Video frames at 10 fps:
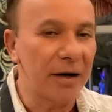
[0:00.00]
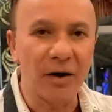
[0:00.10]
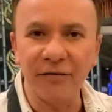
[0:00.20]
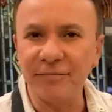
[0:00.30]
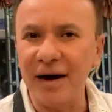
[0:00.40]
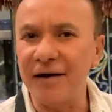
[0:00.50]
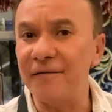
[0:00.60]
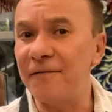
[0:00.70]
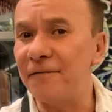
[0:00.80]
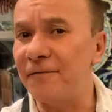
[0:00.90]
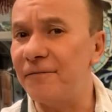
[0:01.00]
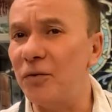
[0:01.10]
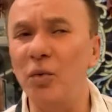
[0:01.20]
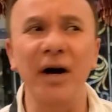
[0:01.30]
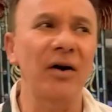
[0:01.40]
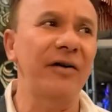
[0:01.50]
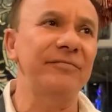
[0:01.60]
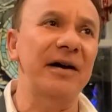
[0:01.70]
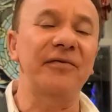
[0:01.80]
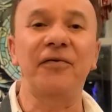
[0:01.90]
of my
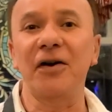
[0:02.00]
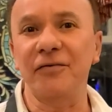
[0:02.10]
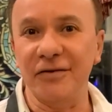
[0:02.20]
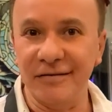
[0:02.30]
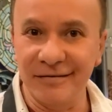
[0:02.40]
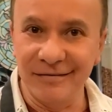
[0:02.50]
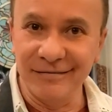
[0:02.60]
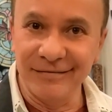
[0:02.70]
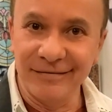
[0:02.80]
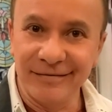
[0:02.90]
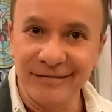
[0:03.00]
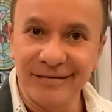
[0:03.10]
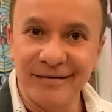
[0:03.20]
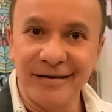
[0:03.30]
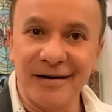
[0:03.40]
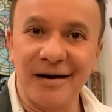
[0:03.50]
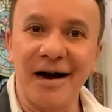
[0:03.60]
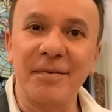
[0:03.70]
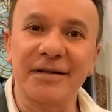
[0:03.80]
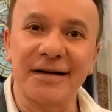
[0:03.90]
favorite
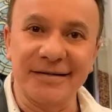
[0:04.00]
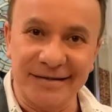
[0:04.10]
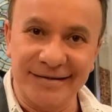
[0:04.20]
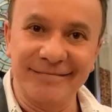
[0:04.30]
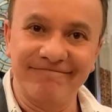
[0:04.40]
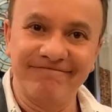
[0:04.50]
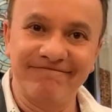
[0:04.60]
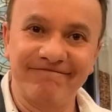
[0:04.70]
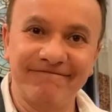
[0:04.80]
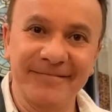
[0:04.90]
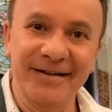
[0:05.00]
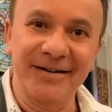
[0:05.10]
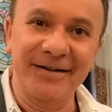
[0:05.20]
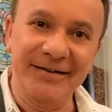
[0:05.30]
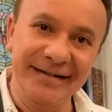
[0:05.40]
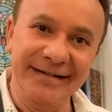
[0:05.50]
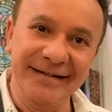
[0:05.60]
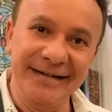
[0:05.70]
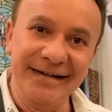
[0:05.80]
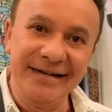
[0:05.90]
appetizer. All right,
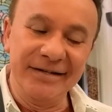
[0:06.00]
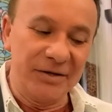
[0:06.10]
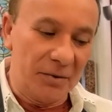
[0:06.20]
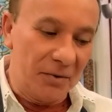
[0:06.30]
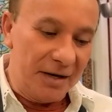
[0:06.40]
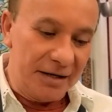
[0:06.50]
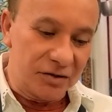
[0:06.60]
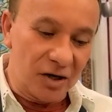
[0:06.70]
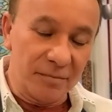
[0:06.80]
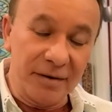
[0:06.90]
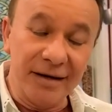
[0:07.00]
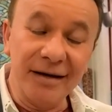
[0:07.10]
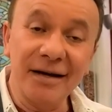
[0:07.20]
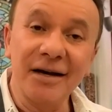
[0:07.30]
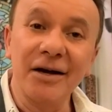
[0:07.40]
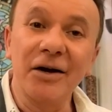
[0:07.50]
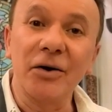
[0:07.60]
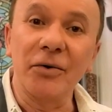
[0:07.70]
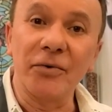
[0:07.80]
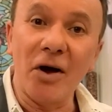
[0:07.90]
so it's gonna be
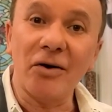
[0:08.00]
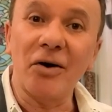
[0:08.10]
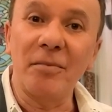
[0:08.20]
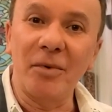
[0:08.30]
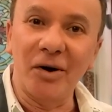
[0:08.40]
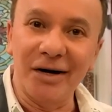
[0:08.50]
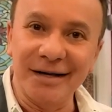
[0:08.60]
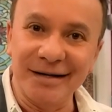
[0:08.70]
guacamole.